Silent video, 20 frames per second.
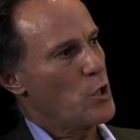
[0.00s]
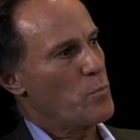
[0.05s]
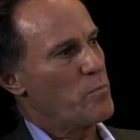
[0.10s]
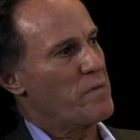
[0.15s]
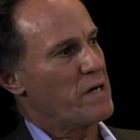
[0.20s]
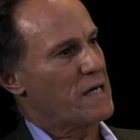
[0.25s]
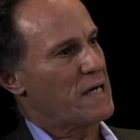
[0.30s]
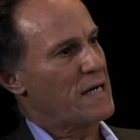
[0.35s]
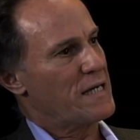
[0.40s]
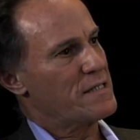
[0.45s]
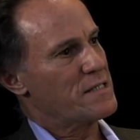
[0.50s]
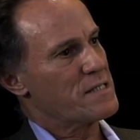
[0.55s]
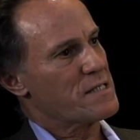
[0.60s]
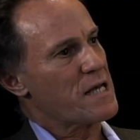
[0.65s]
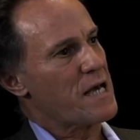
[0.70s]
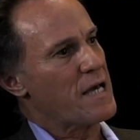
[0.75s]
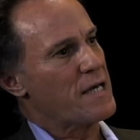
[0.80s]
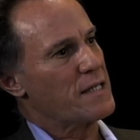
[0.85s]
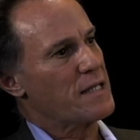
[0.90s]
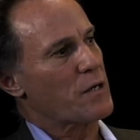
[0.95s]
But I'd
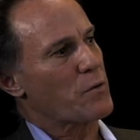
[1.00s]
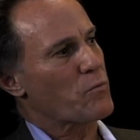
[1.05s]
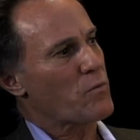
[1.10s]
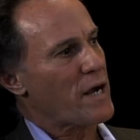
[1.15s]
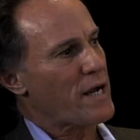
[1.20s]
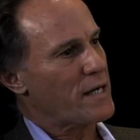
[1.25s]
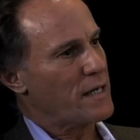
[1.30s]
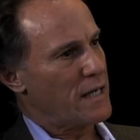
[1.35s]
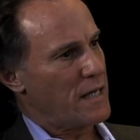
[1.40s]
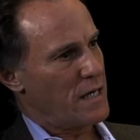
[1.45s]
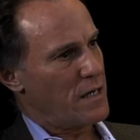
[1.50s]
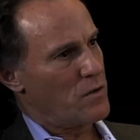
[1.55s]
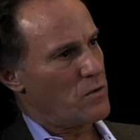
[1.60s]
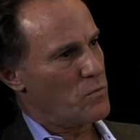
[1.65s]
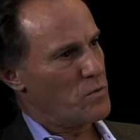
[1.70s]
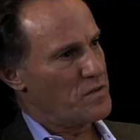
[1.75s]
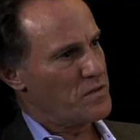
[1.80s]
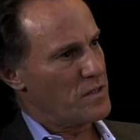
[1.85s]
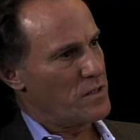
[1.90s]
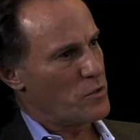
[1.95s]
say that right now
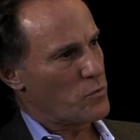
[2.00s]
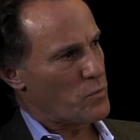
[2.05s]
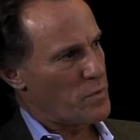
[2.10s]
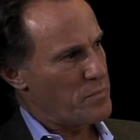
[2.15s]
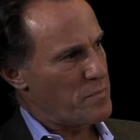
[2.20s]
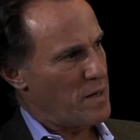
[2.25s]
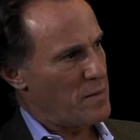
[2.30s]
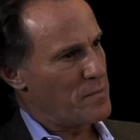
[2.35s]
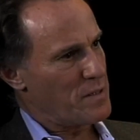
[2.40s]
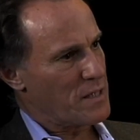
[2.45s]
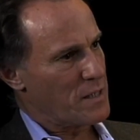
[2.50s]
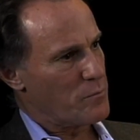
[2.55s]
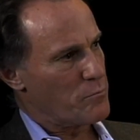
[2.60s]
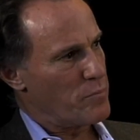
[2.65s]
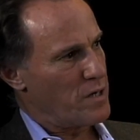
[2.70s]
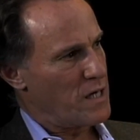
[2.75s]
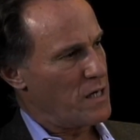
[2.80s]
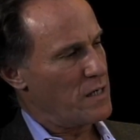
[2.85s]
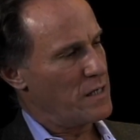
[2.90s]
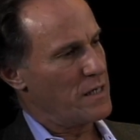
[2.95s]
within the Republican
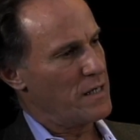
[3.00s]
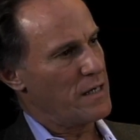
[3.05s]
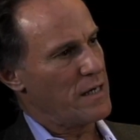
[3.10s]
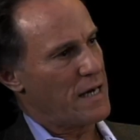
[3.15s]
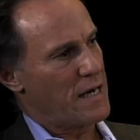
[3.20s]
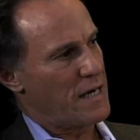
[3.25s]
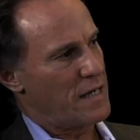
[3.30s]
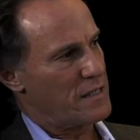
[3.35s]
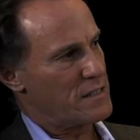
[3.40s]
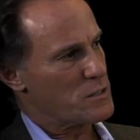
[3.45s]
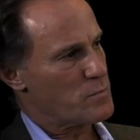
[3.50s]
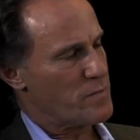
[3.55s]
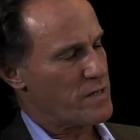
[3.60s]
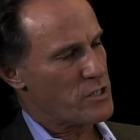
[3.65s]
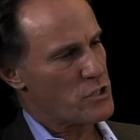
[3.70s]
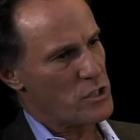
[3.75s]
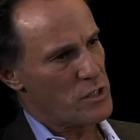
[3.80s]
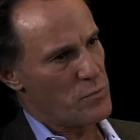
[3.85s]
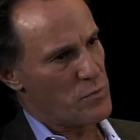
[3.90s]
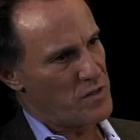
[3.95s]
Party, and
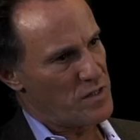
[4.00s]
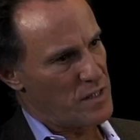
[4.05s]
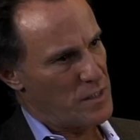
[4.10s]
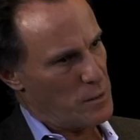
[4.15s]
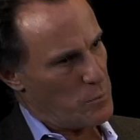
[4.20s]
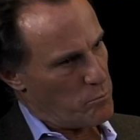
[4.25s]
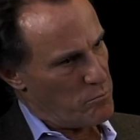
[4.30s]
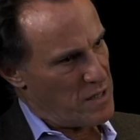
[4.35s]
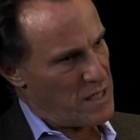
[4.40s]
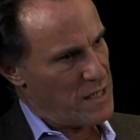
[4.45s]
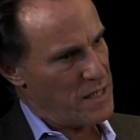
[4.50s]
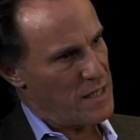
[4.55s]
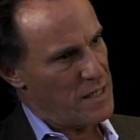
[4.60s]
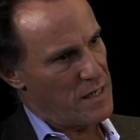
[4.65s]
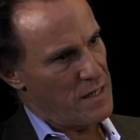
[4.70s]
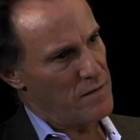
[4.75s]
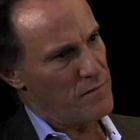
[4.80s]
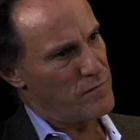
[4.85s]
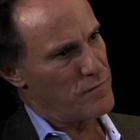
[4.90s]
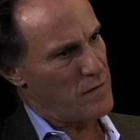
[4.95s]
especially within the
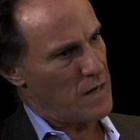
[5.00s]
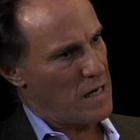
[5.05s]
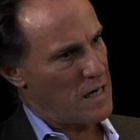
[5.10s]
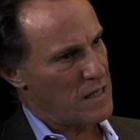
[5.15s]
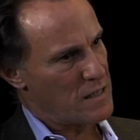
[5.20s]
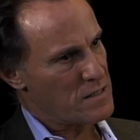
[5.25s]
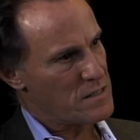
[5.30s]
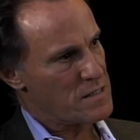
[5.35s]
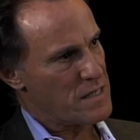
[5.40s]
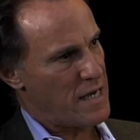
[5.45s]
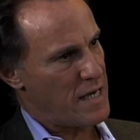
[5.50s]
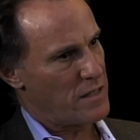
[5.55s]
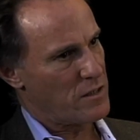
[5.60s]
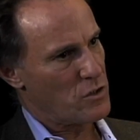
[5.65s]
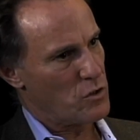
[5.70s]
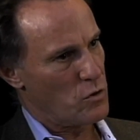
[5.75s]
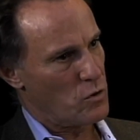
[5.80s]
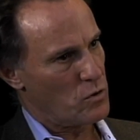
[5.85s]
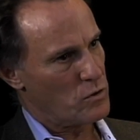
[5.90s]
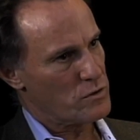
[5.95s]
media, Fox, Ann
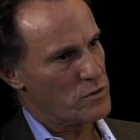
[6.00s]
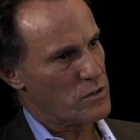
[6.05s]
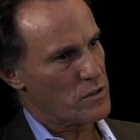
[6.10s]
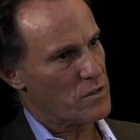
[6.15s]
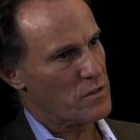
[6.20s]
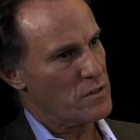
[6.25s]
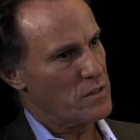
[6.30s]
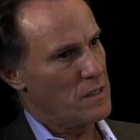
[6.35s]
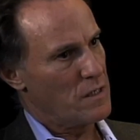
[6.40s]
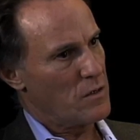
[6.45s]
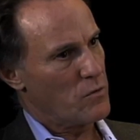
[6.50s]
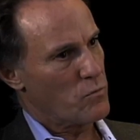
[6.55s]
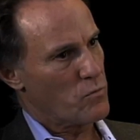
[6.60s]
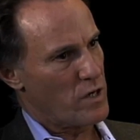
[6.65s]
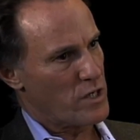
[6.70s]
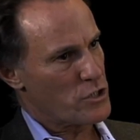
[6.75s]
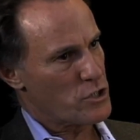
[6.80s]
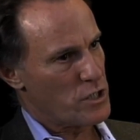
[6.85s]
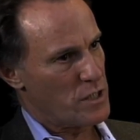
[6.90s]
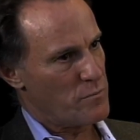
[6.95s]
Coulter,
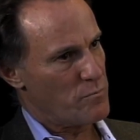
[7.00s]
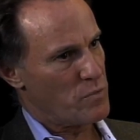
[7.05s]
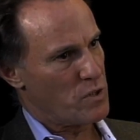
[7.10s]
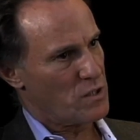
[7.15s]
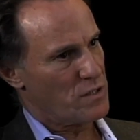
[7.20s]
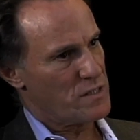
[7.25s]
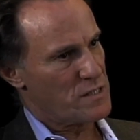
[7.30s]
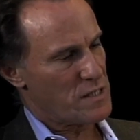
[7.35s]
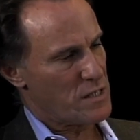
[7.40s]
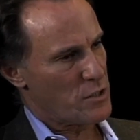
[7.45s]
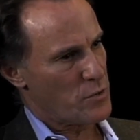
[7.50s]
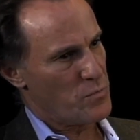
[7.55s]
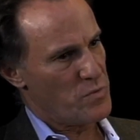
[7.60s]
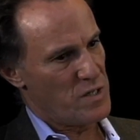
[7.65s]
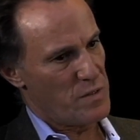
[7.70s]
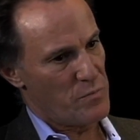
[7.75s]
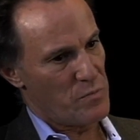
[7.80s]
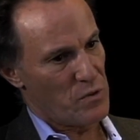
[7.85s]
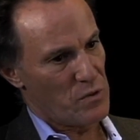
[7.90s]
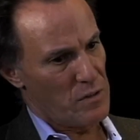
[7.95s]
Rush Limbaugh, these other
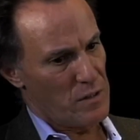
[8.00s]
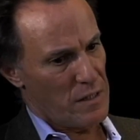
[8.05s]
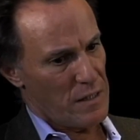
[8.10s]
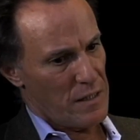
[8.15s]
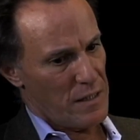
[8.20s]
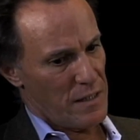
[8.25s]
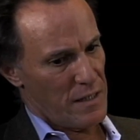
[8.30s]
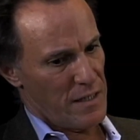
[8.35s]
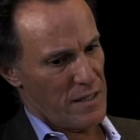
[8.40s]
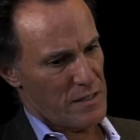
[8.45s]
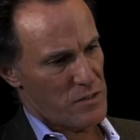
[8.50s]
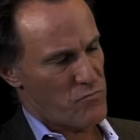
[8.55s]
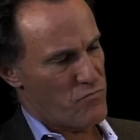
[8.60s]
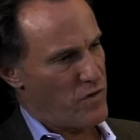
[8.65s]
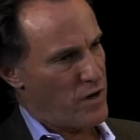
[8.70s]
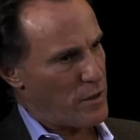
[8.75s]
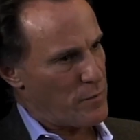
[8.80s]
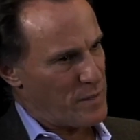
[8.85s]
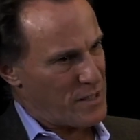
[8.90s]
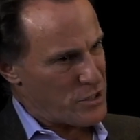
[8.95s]
people, it's
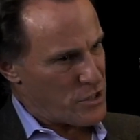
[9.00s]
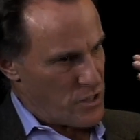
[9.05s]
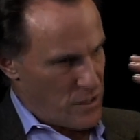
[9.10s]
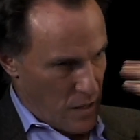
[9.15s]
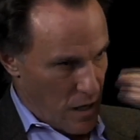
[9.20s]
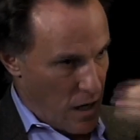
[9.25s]
very much in the